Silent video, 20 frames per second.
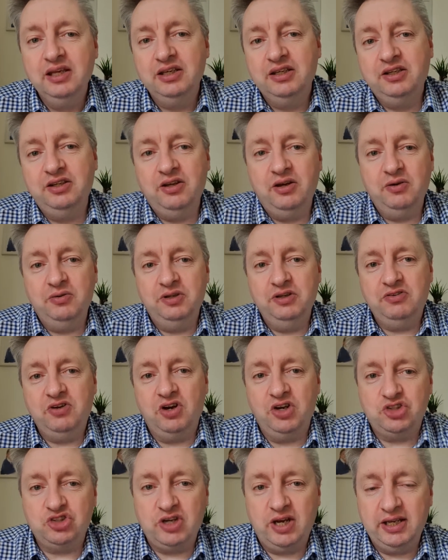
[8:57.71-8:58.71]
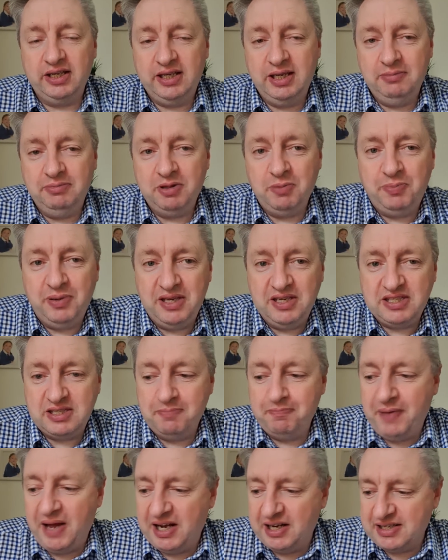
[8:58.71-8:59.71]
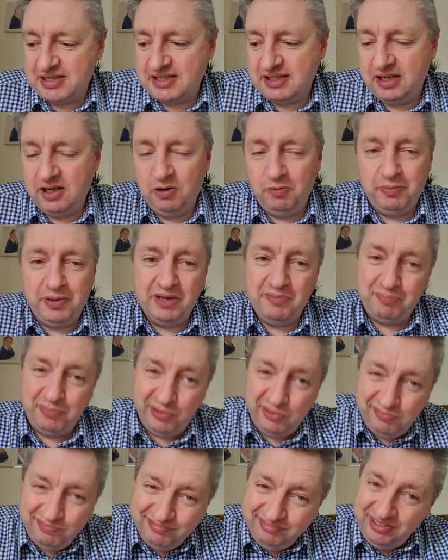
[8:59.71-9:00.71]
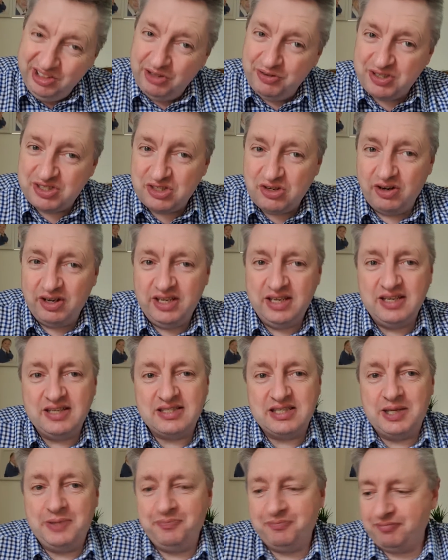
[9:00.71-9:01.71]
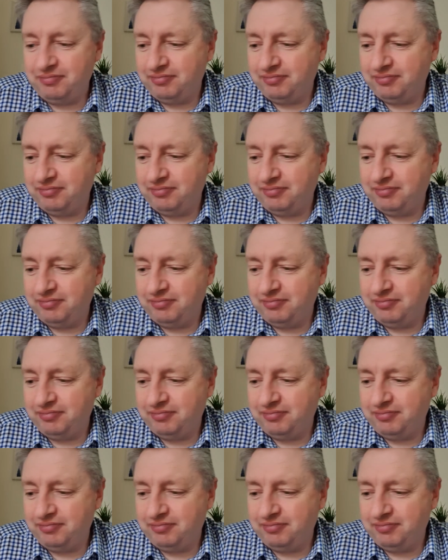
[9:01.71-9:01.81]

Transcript: You know, you've got to try and keep the peace and balance a little bit, but, you know, it's not easy.